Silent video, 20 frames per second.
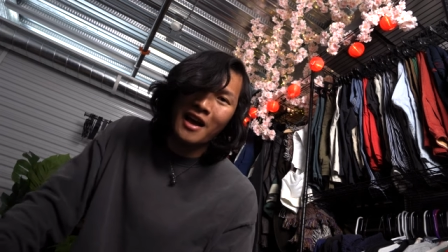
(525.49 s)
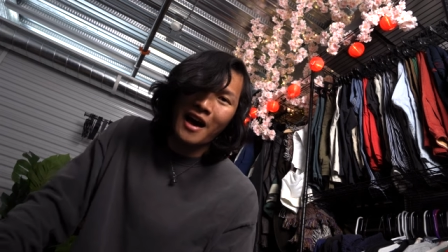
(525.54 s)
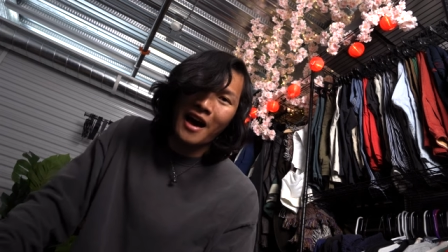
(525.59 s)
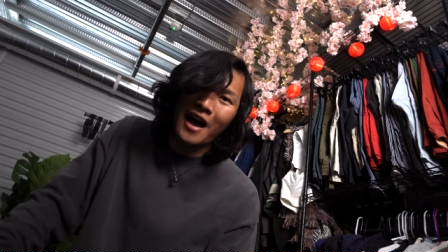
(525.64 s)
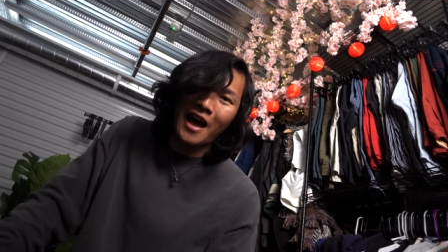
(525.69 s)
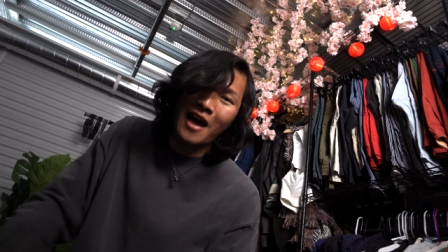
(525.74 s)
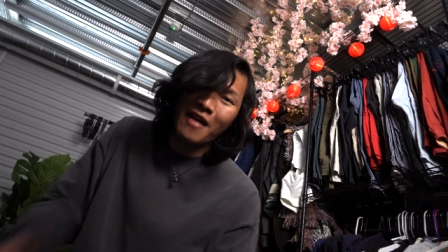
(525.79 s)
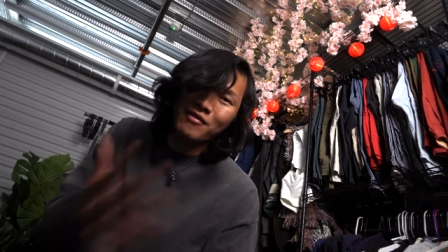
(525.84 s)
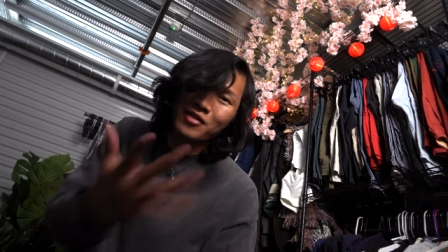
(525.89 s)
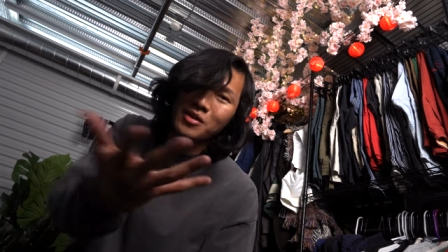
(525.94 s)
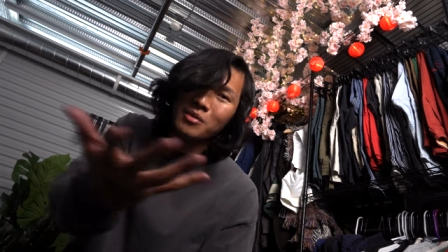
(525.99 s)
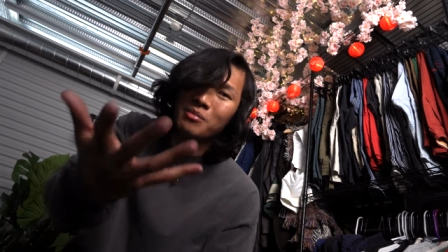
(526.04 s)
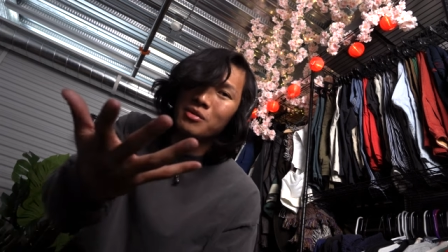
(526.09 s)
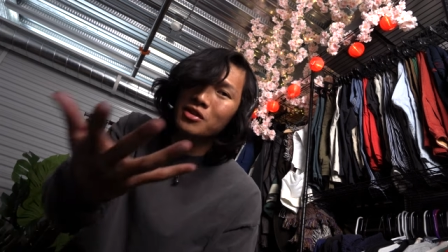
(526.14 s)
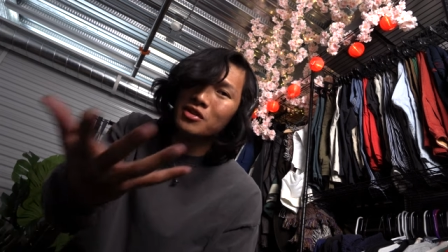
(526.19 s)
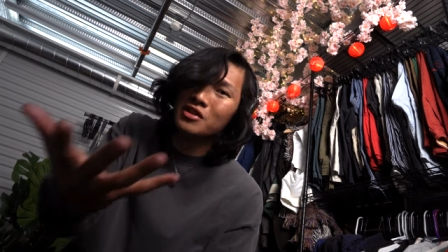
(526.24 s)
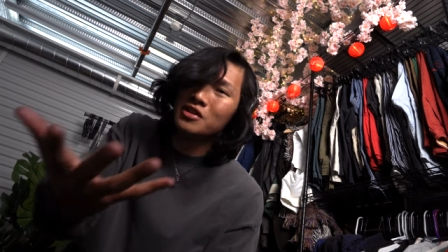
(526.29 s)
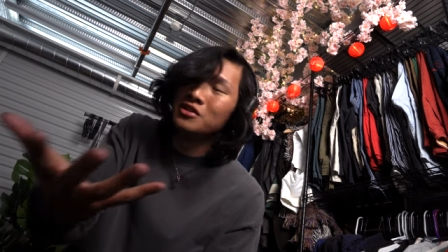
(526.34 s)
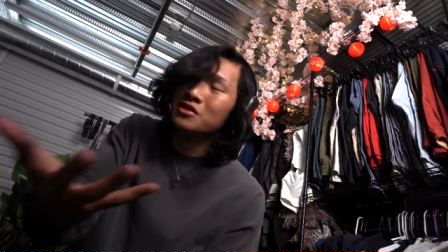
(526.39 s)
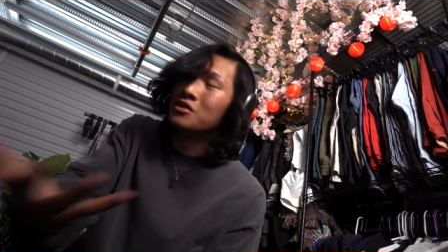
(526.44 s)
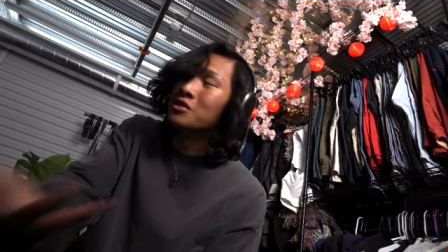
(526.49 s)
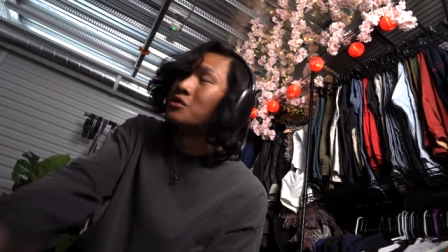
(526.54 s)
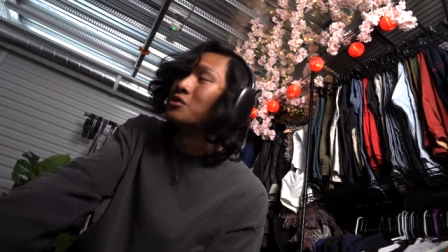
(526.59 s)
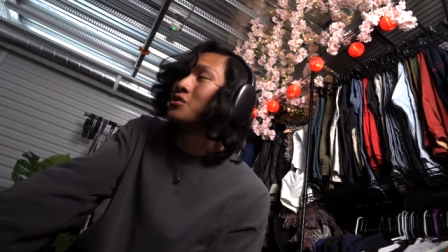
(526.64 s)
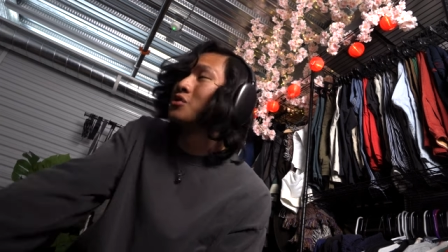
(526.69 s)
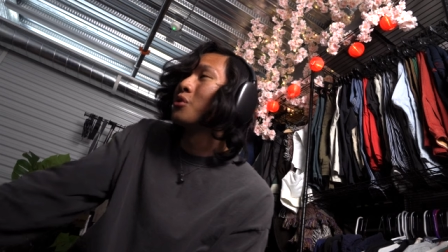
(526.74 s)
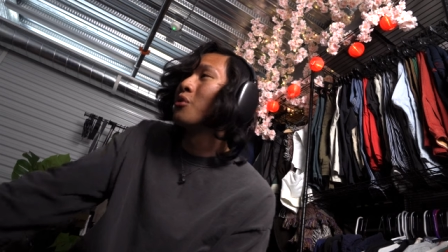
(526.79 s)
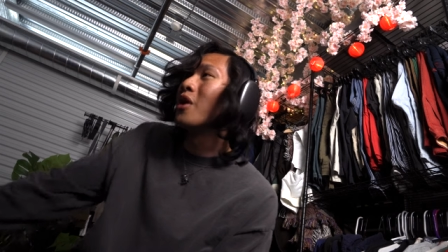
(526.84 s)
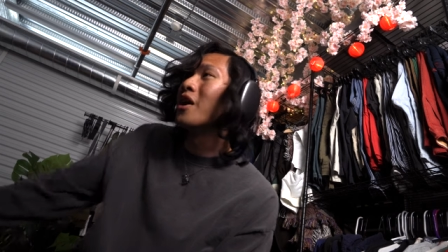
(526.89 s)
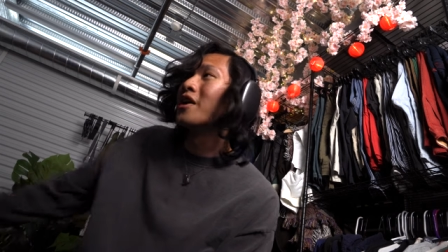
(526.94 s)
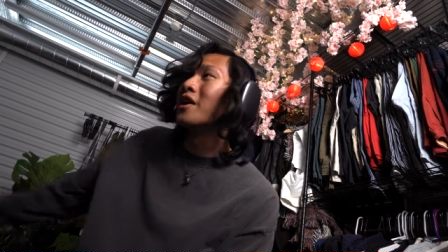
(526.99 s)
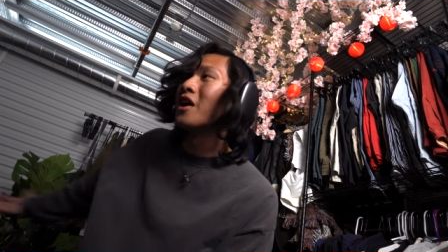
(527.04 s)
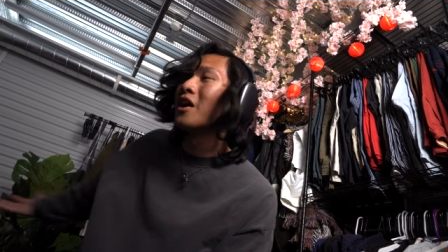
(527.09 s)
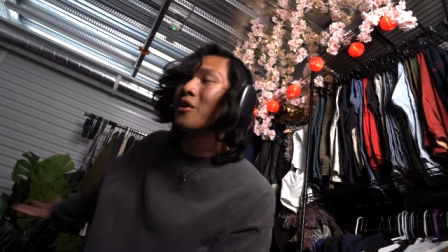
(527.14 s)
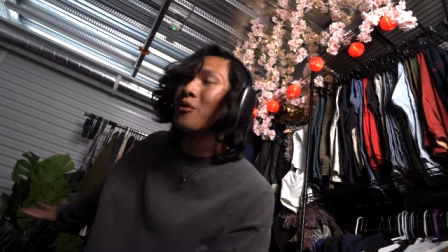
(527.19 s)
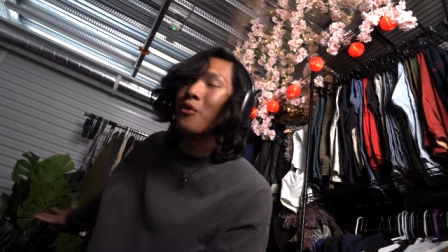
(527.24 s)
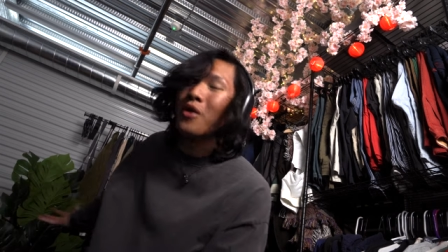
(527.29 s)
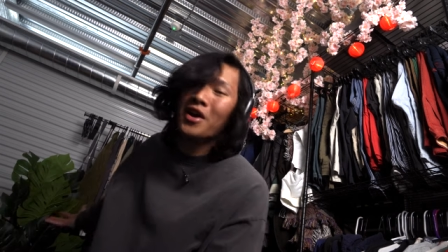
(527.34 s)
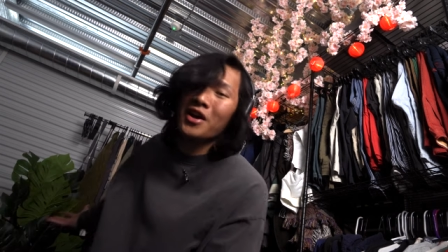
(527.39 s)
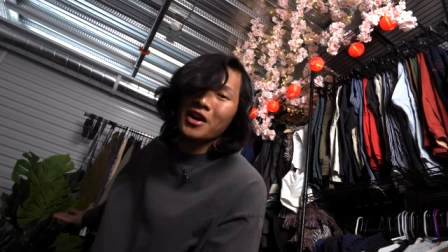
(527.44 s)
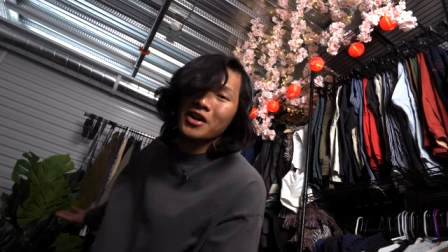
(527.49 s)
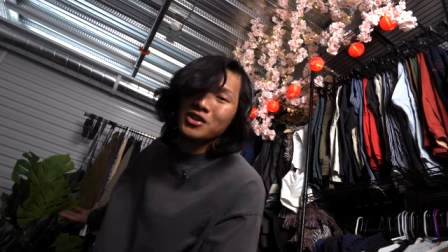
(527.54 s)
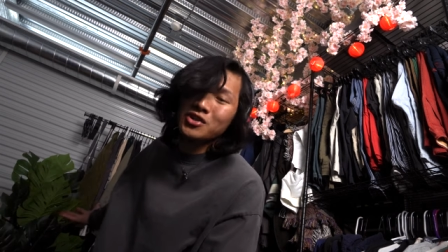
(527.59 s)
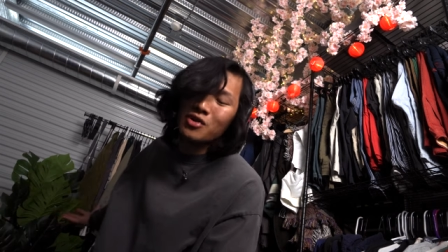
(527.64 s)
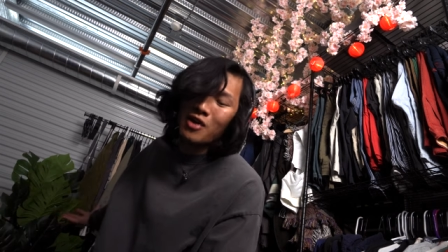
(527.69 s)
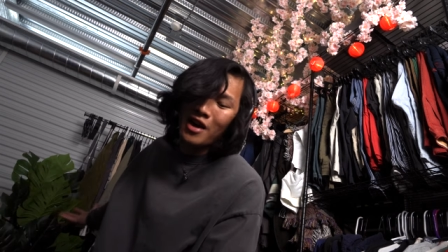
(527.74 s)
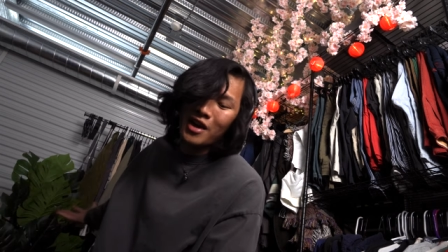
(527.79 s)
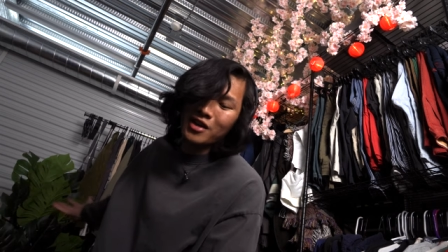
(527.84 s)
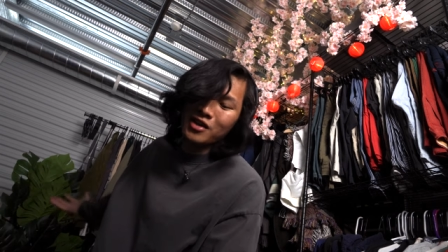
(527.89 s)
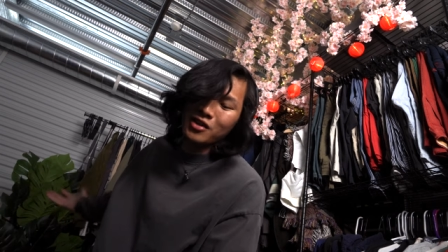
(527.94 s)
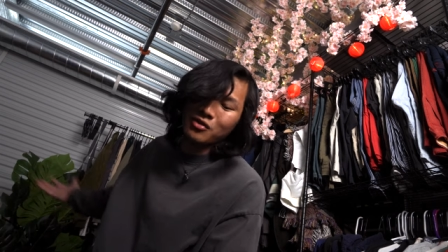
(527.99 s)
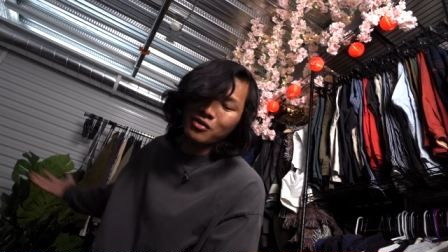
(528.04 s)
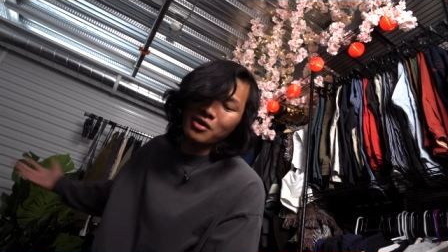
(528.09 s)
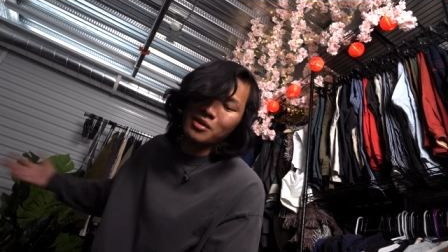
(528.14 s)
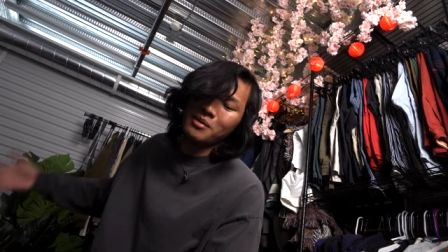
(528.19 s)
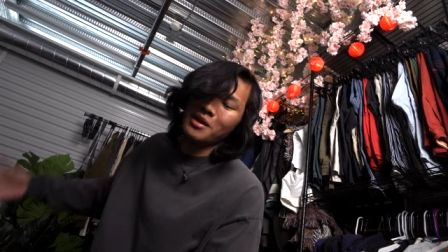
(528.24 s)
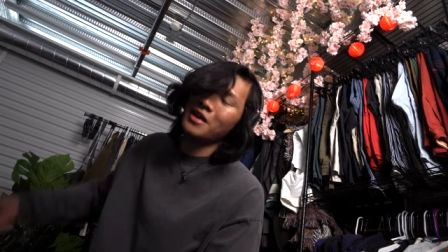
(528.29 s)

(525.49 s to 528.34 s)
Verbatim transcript: I have the ability to. So why not? Why not try and do it?